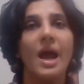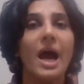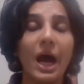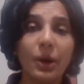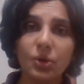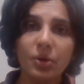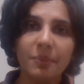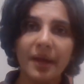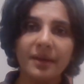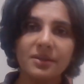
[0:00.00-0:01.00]
How do you
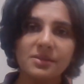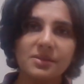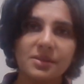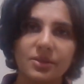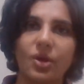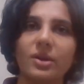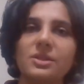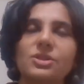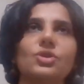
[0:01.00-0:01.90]
apply this knowledge?